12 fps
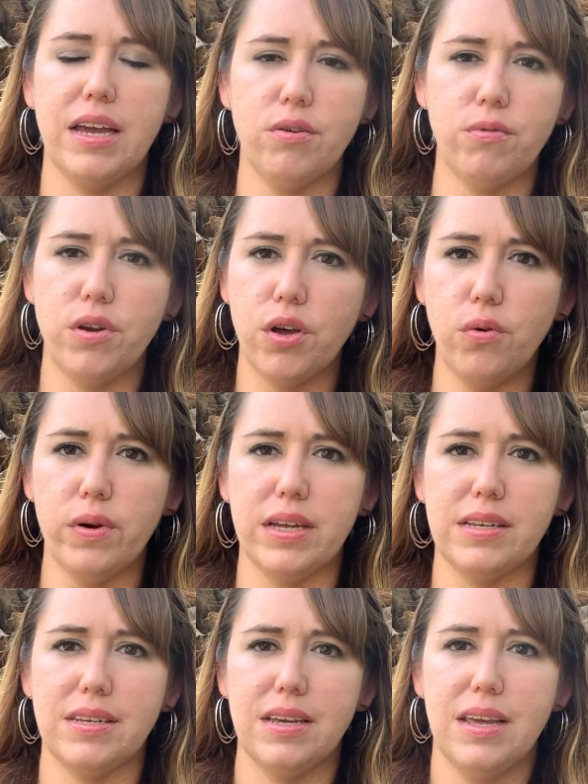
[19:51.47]
I don't know
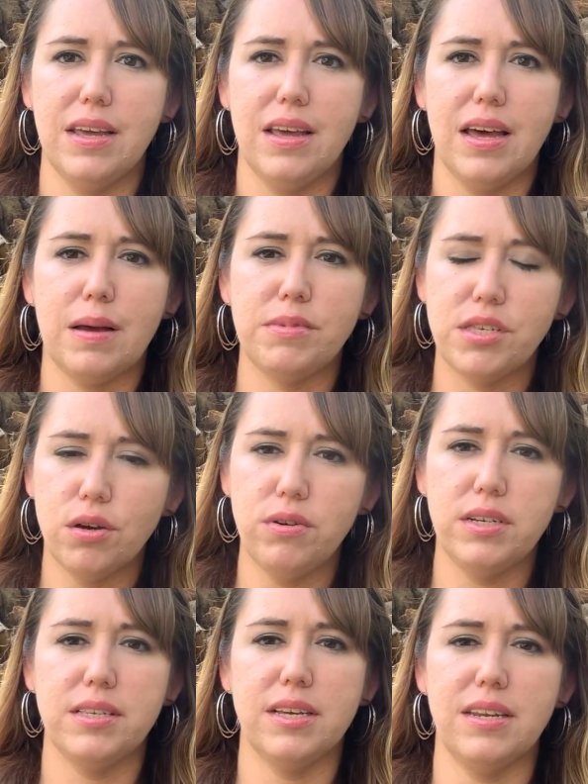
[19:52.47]
it. I'm so
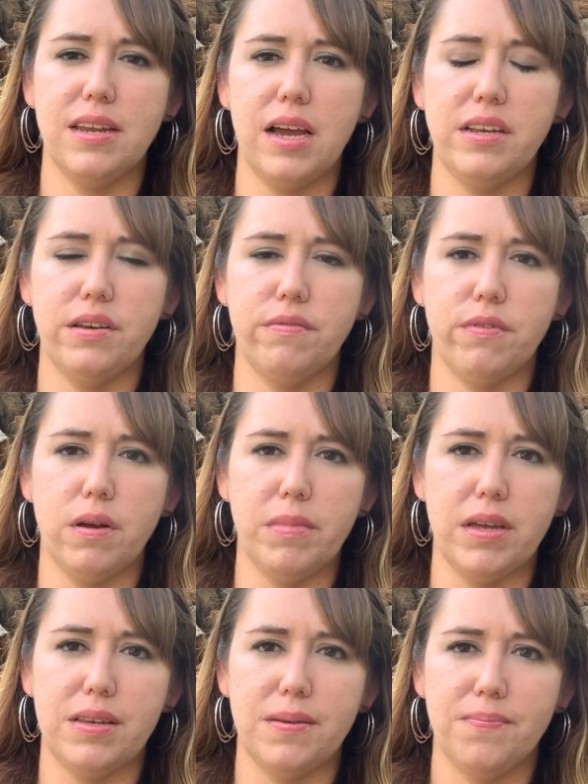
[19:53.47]
disconnected from
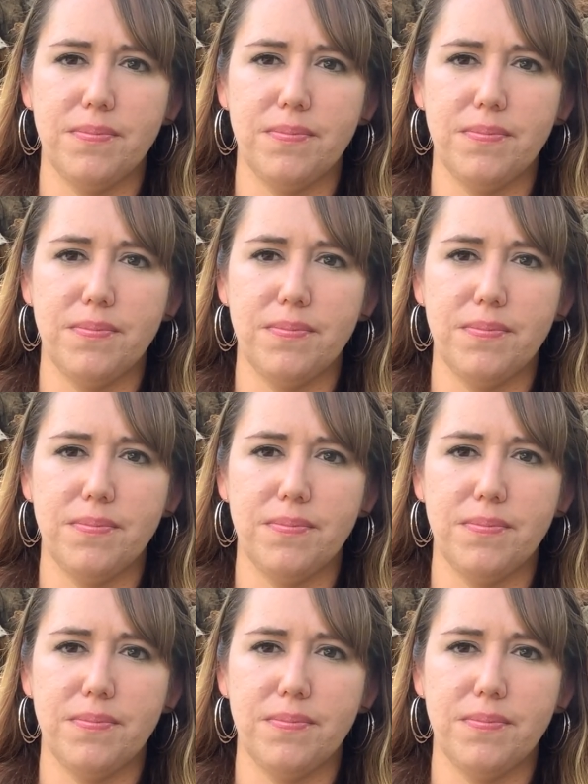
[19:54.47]
it.